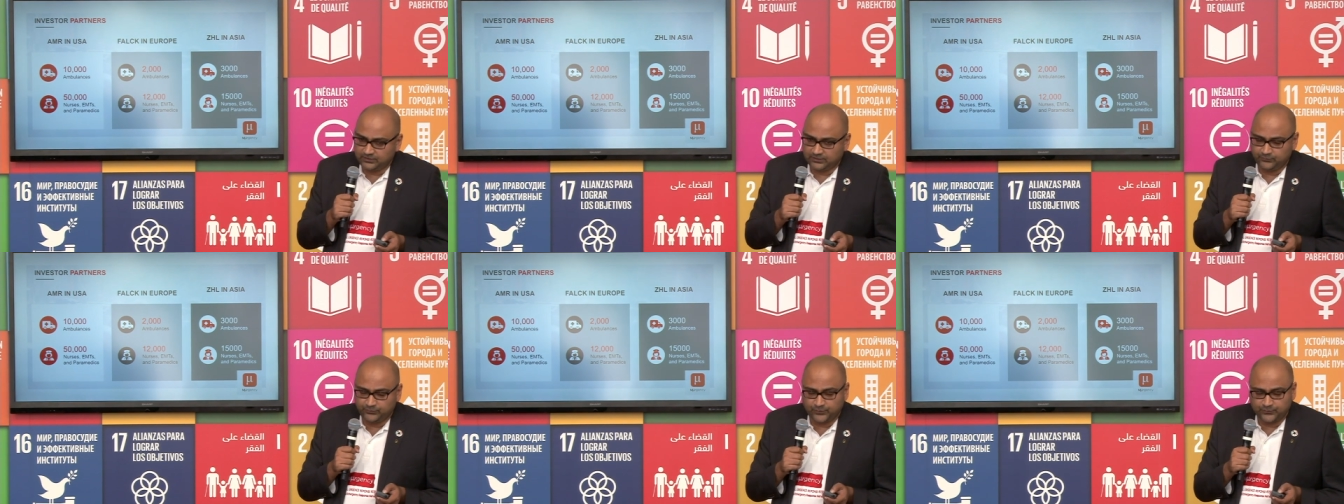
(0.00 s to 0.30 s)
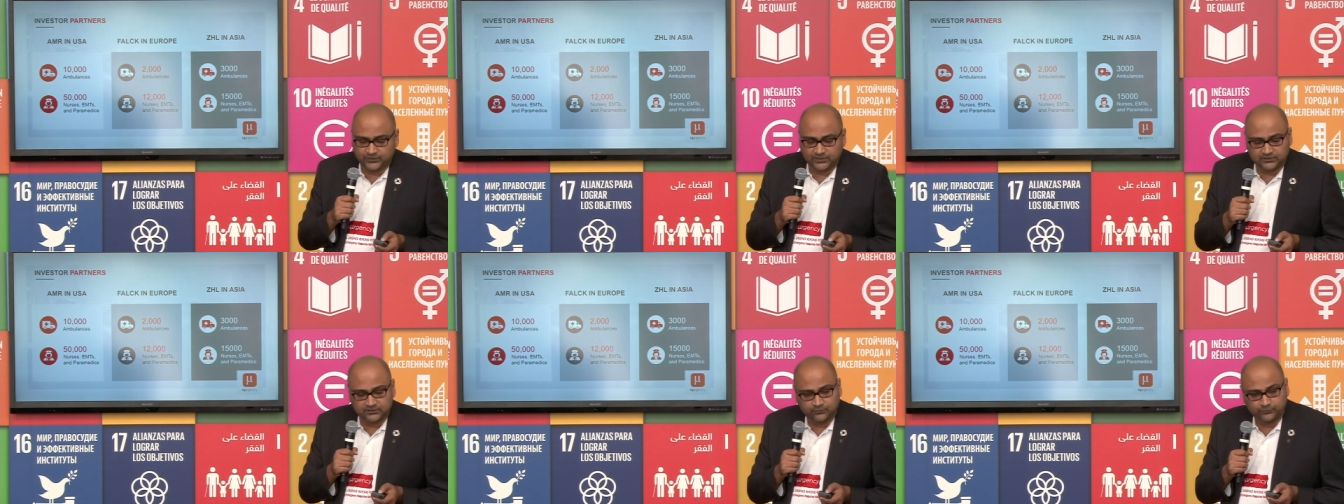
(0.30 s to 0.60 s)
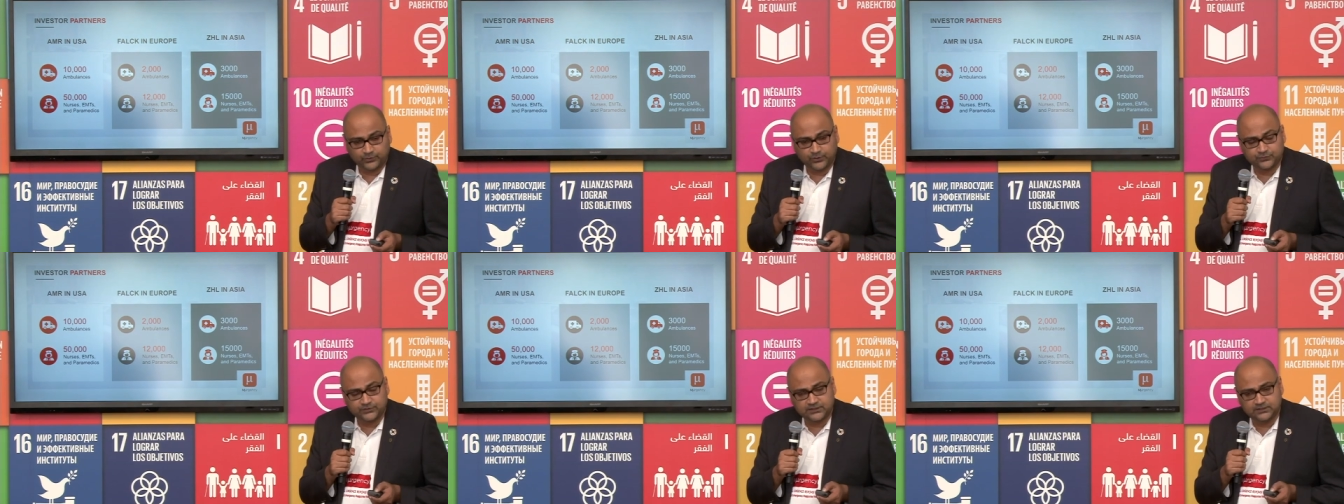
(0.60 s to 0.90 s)
and
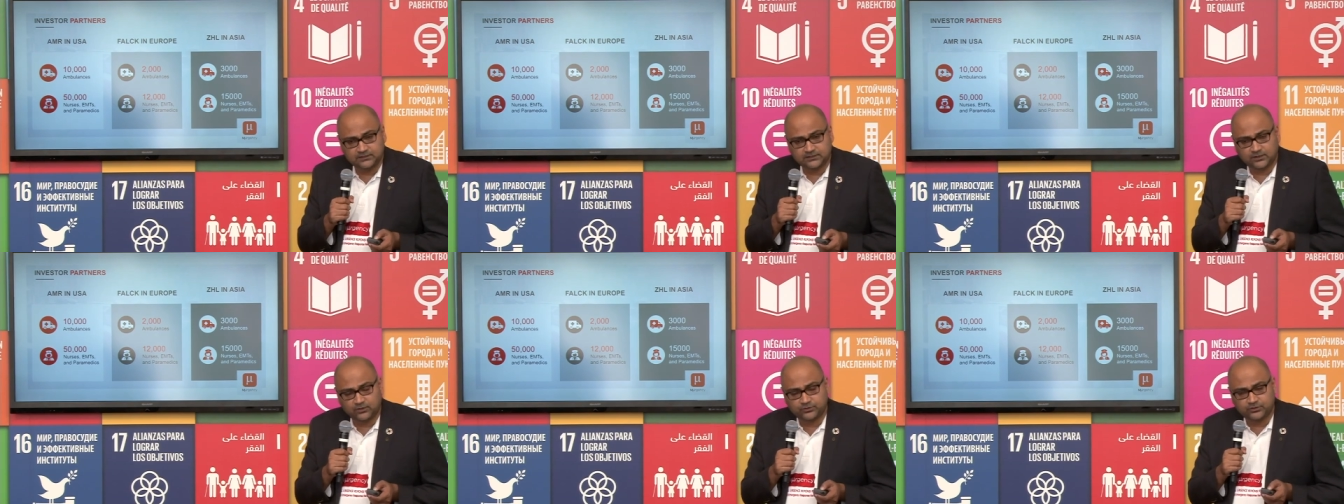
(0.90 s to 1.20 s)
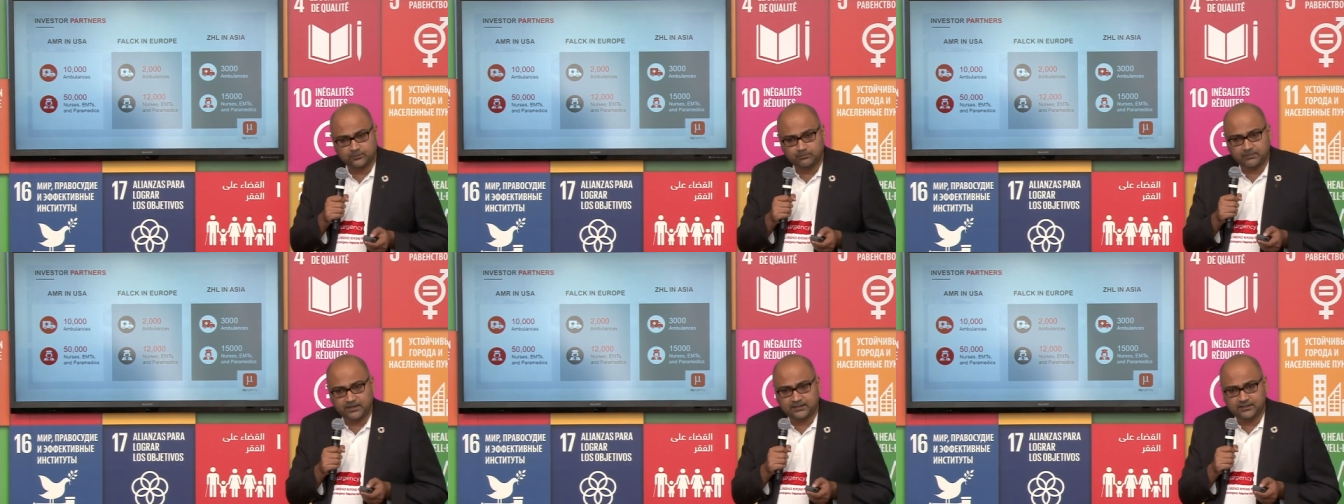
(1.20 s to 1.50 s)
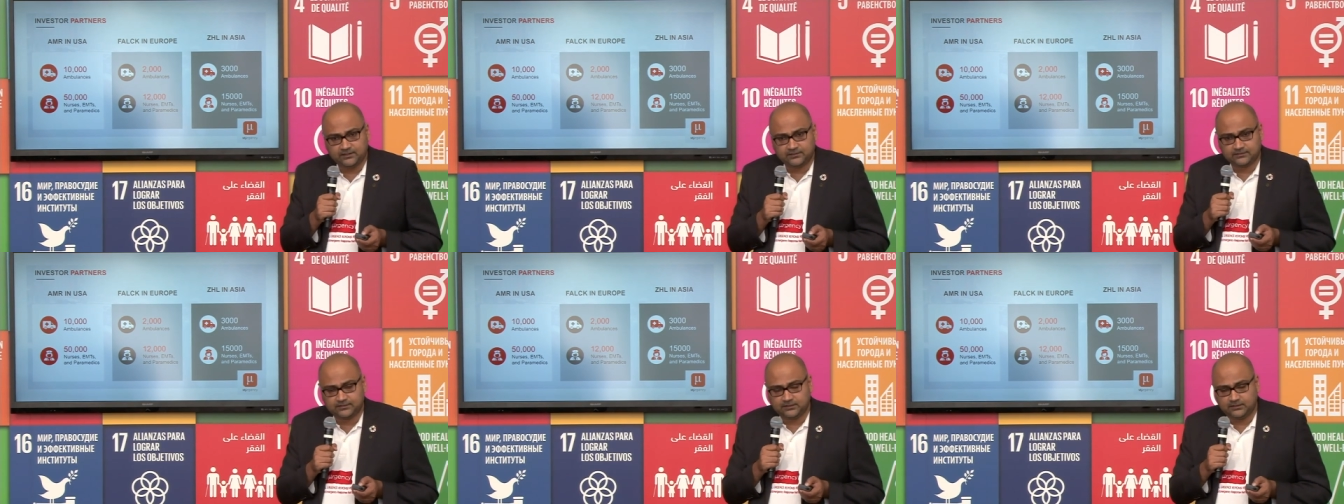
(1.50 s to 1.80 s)
15,000
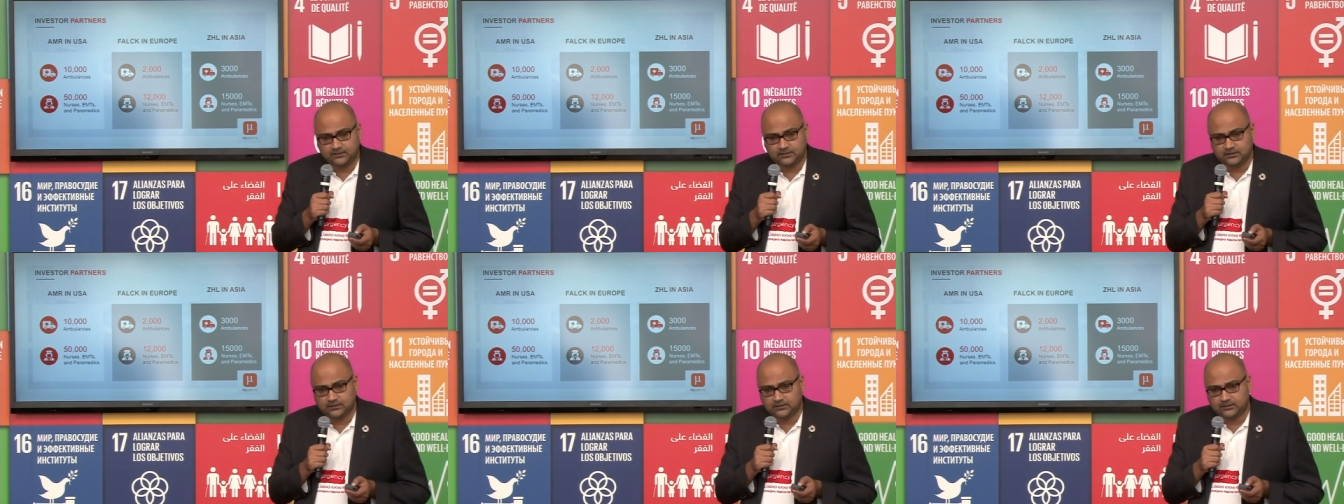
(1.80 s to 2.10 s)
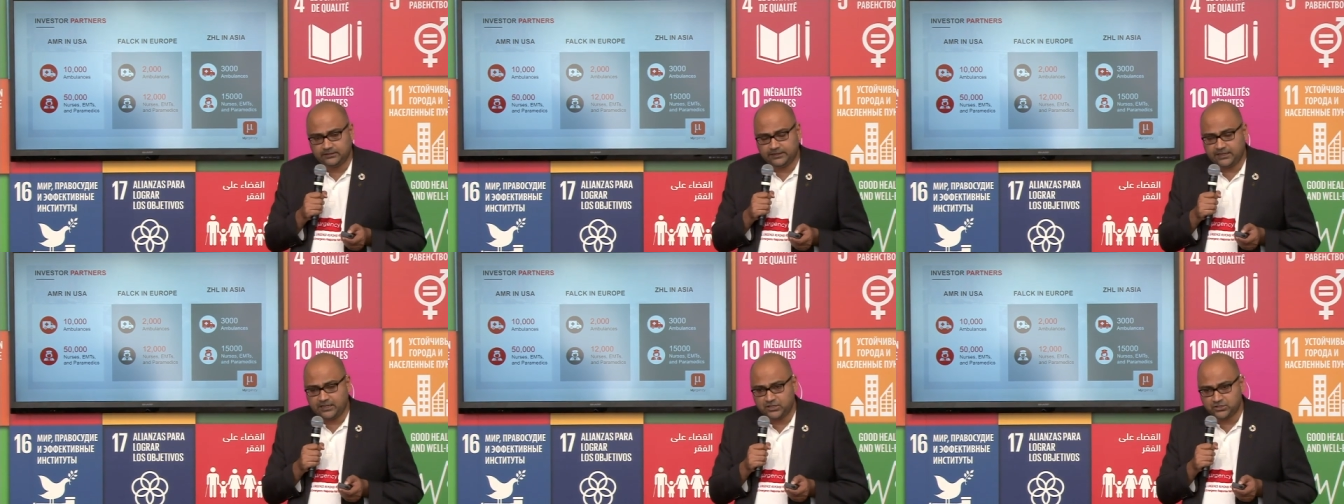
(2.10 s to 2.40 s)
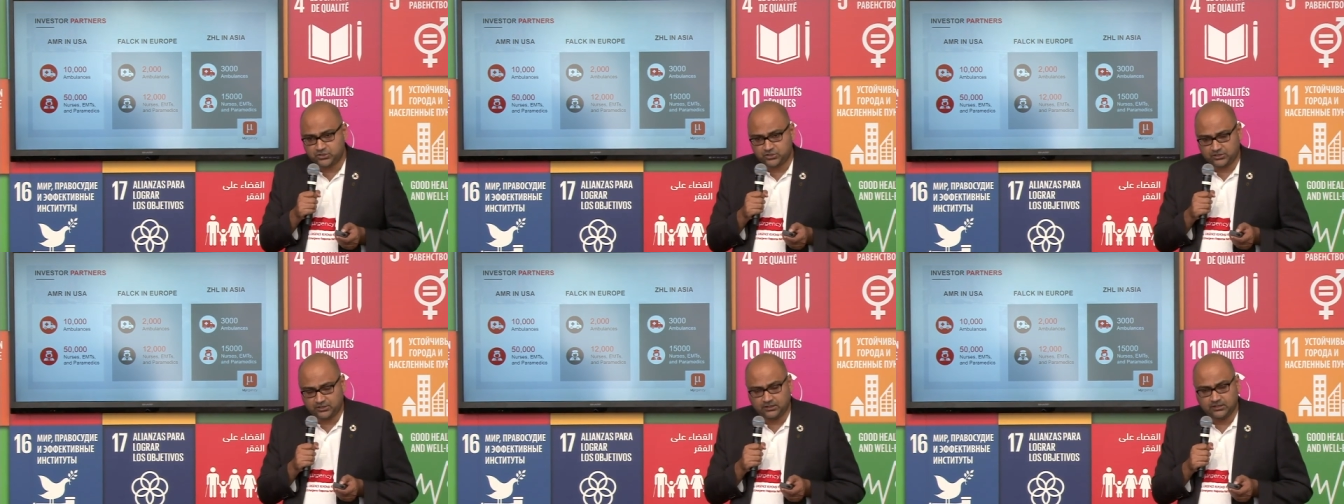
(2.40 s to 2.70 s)
medics in uh,
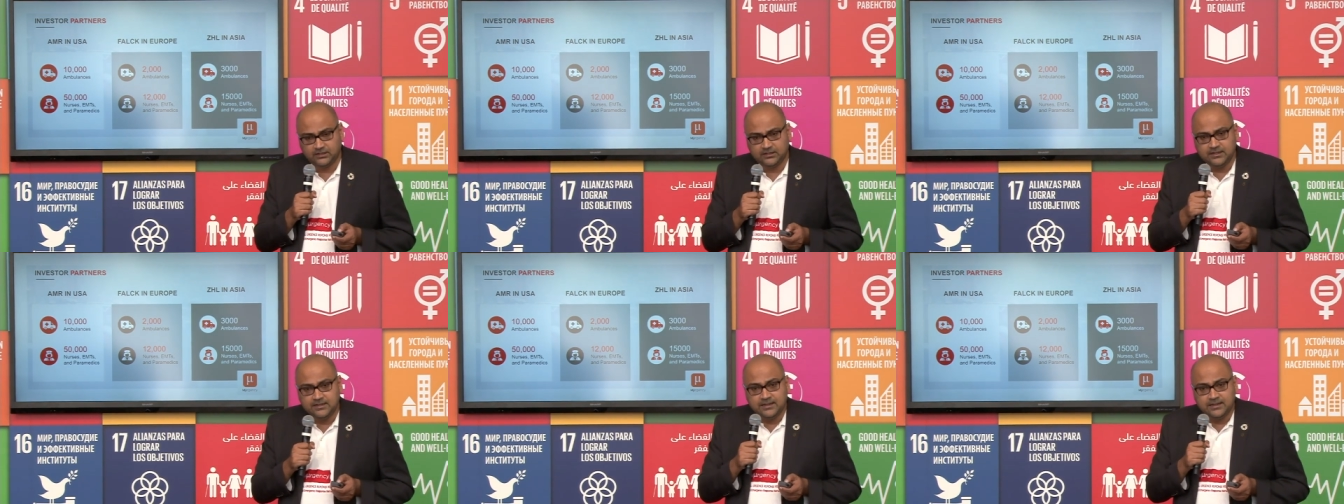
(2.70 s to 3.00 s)
Asia.